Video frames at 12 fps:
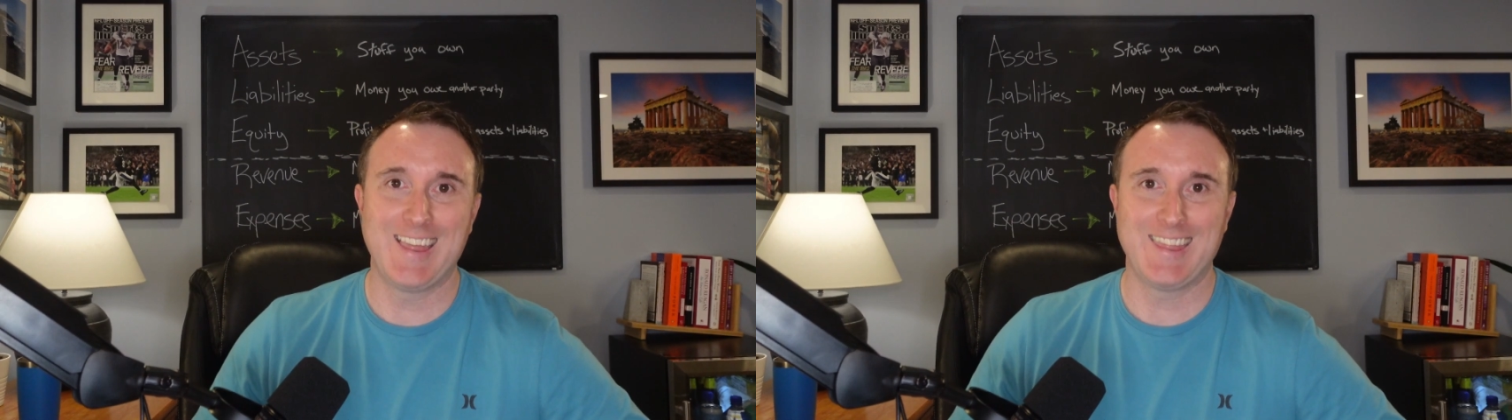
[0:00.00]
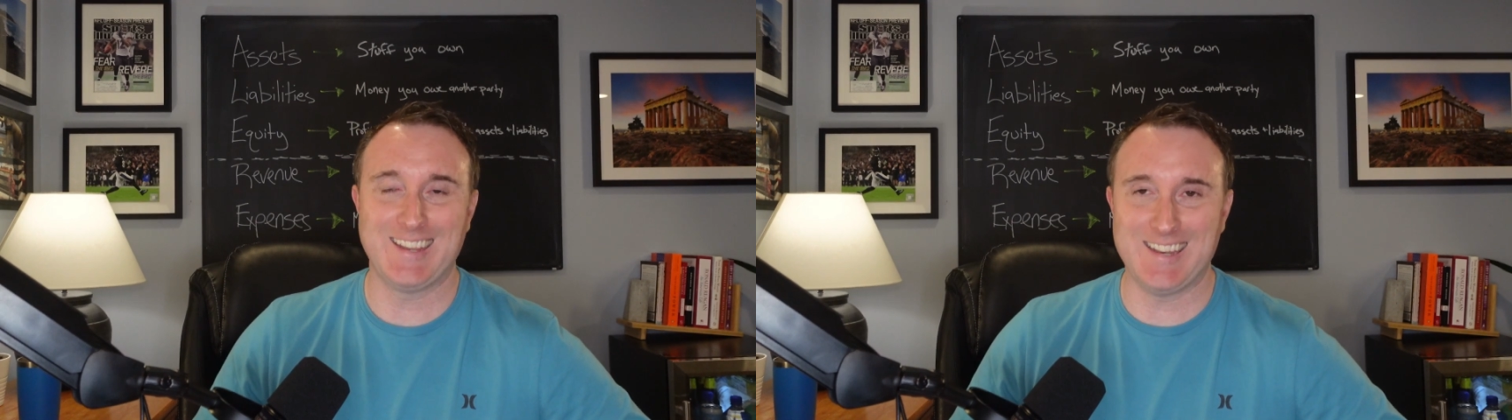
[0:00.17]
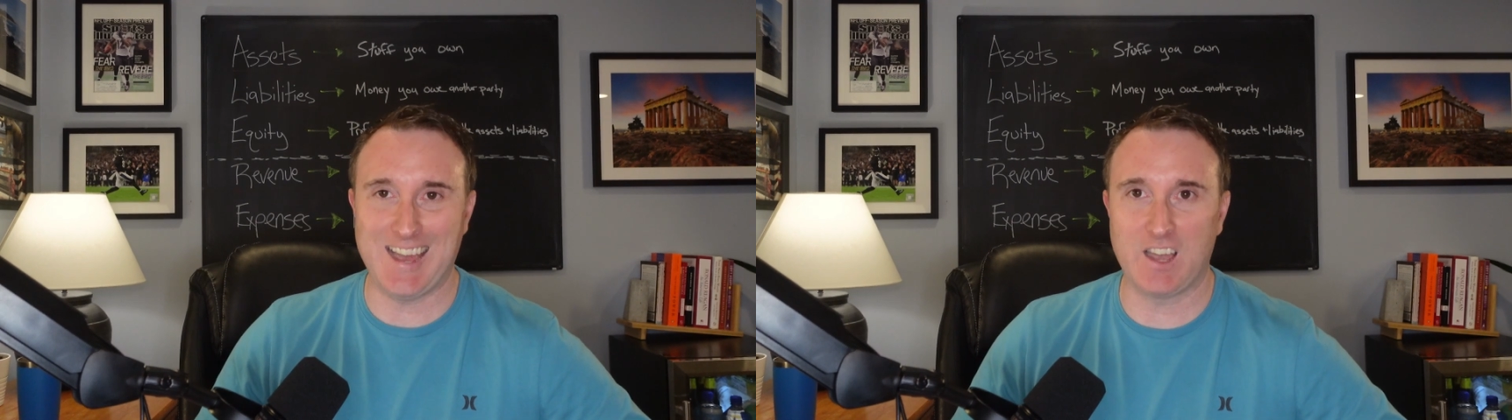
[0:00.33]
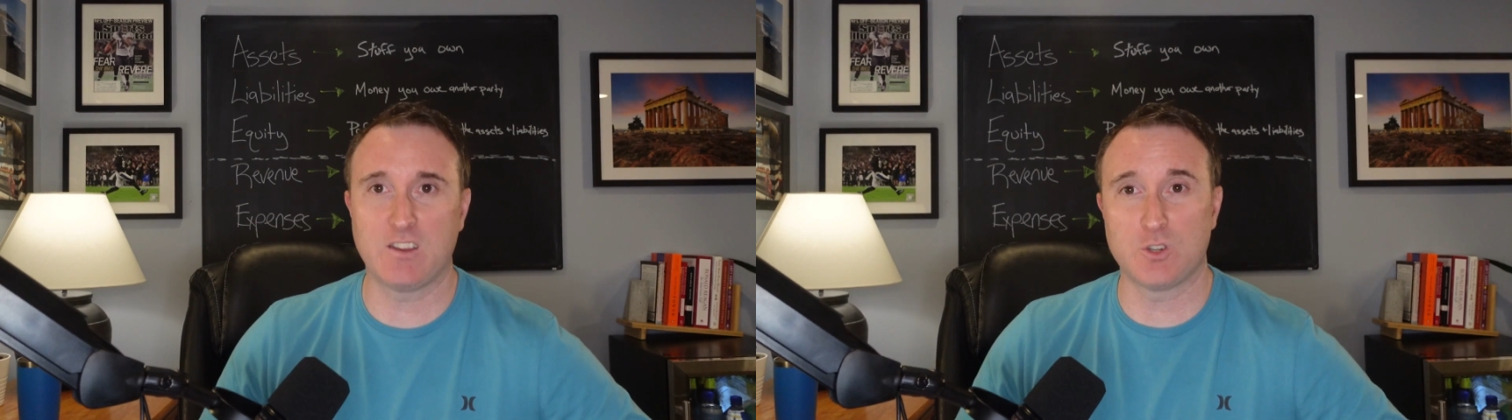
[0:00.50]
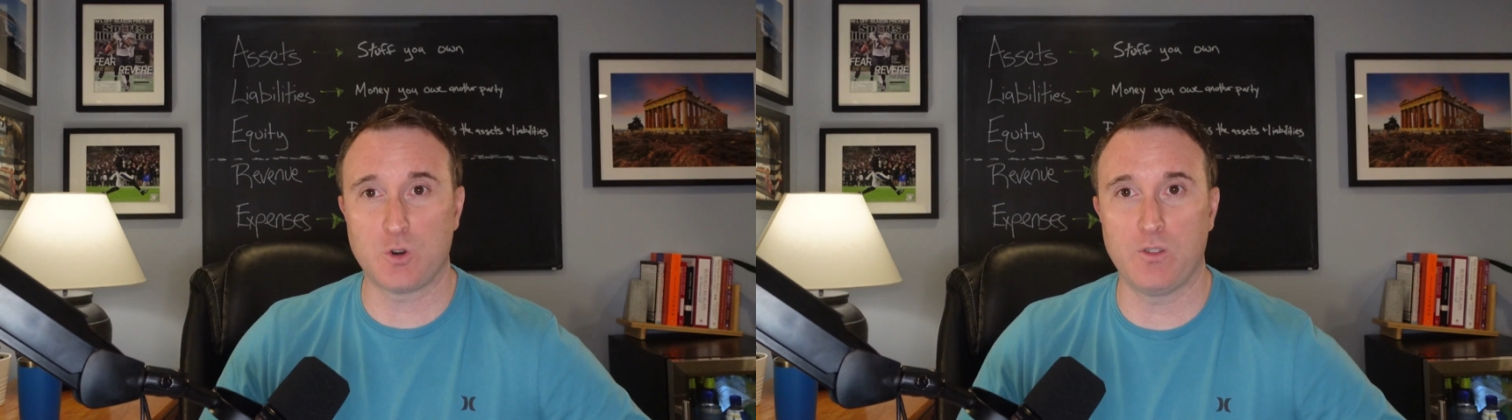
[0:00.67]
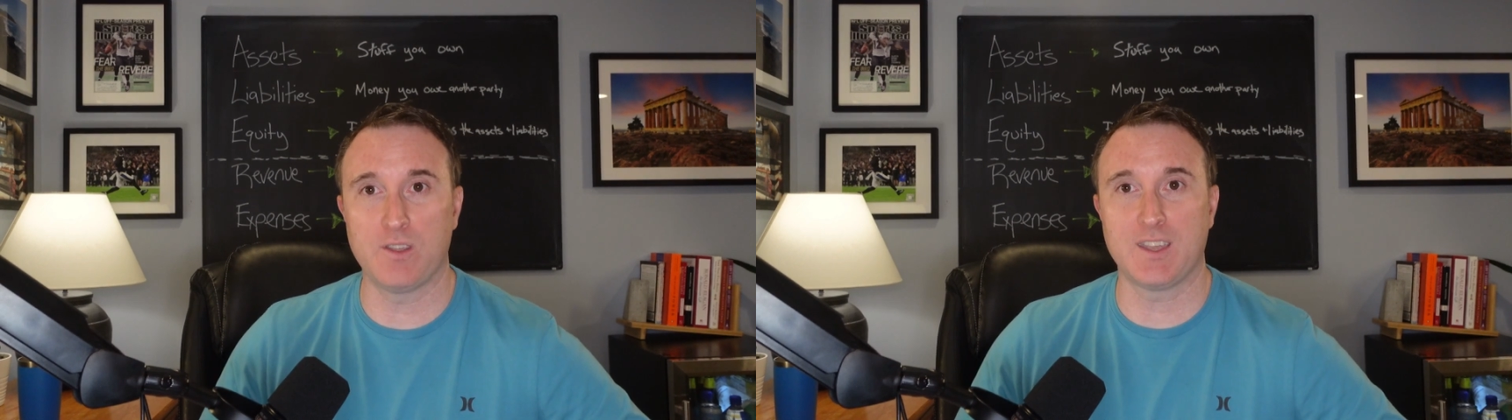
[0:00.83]
the
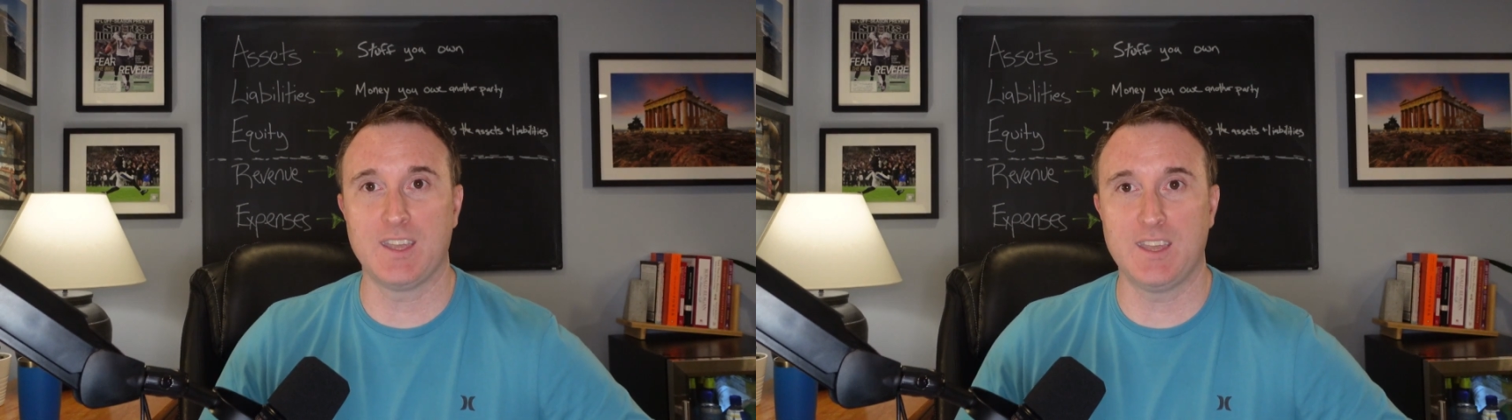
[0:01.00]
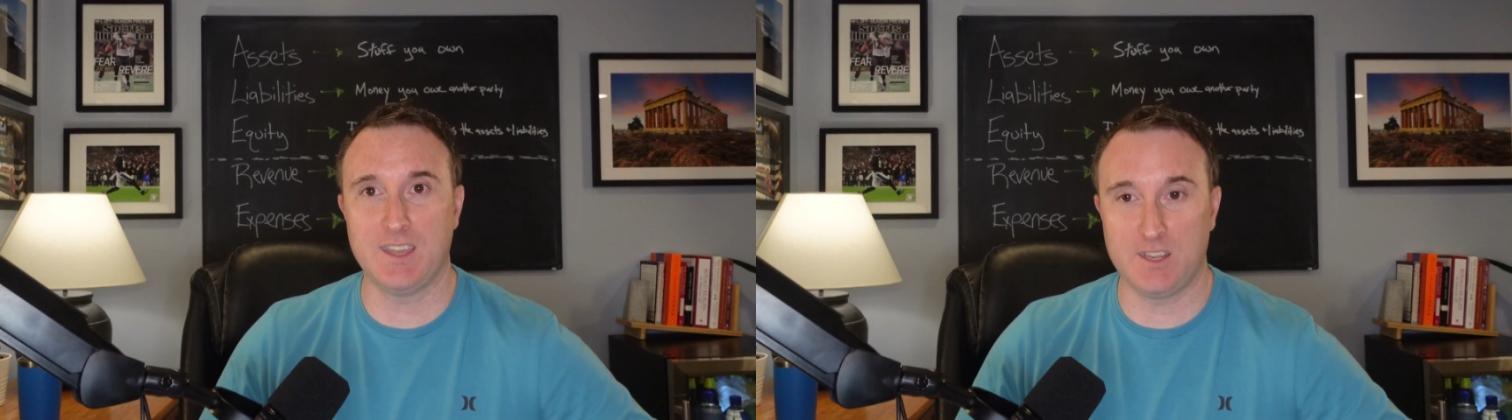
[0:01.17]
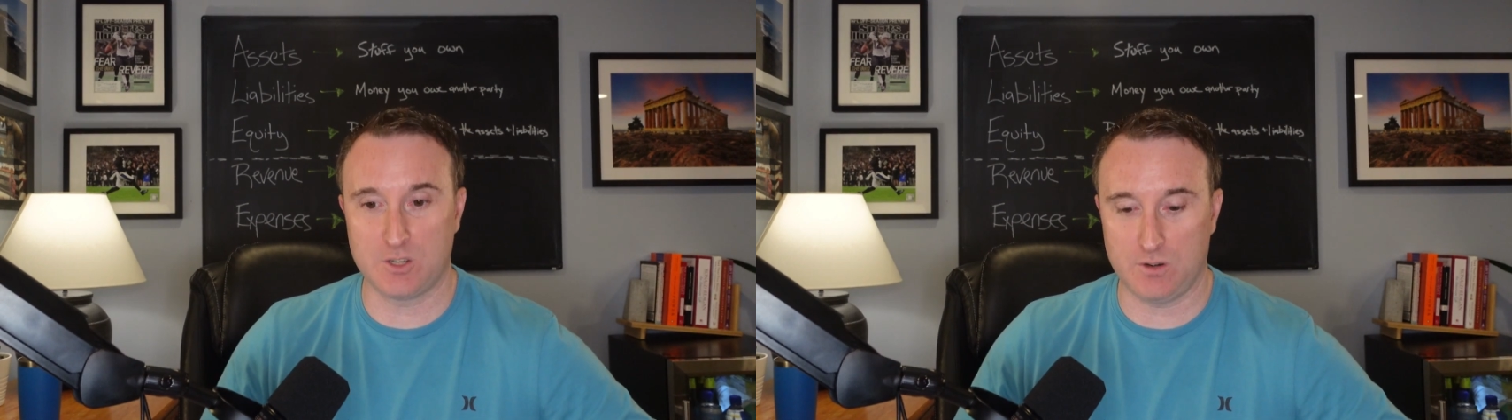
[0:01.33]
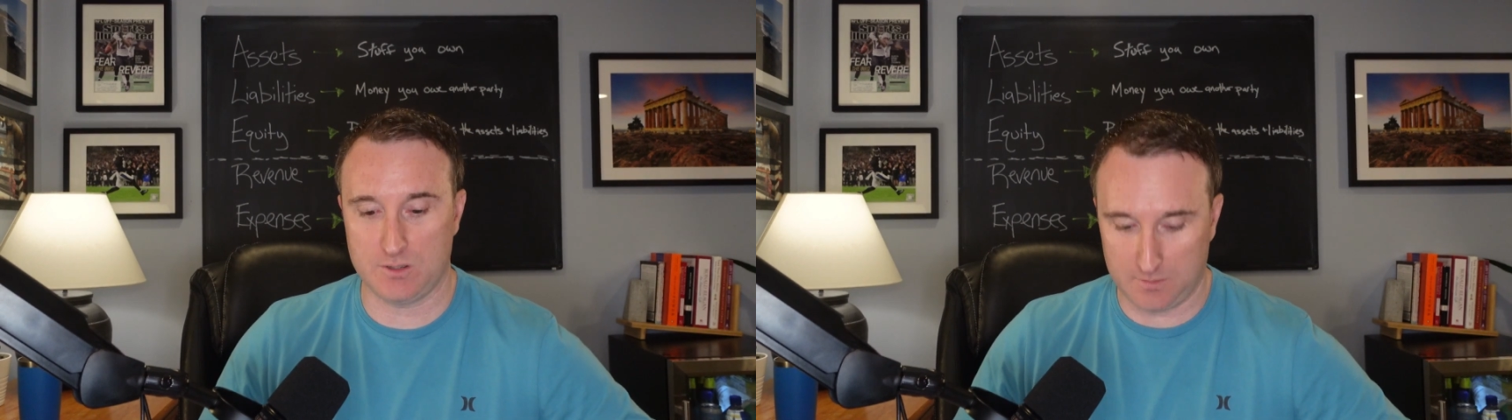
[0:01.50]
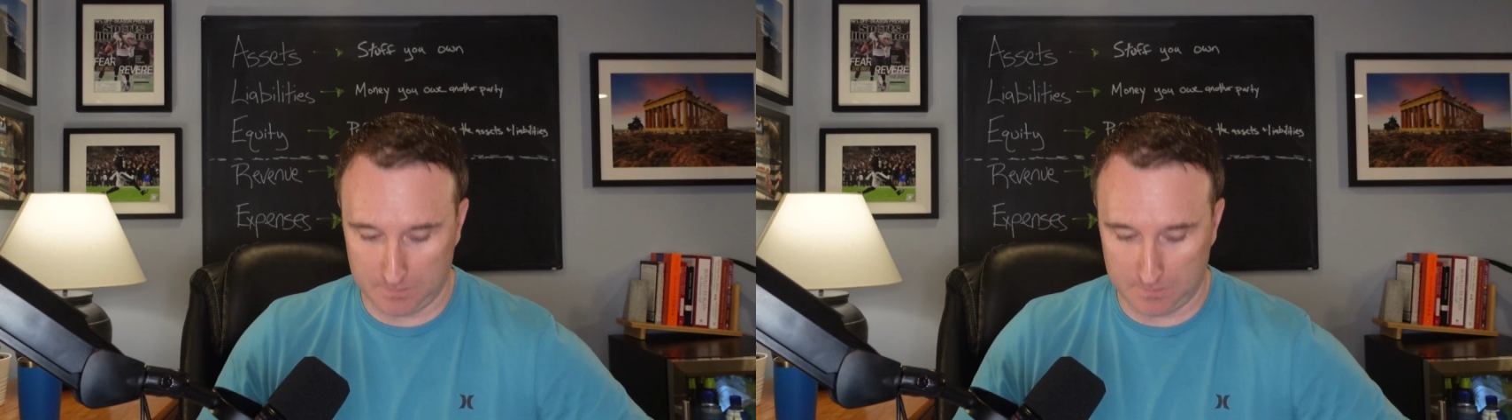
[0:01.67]
non-controlling interest.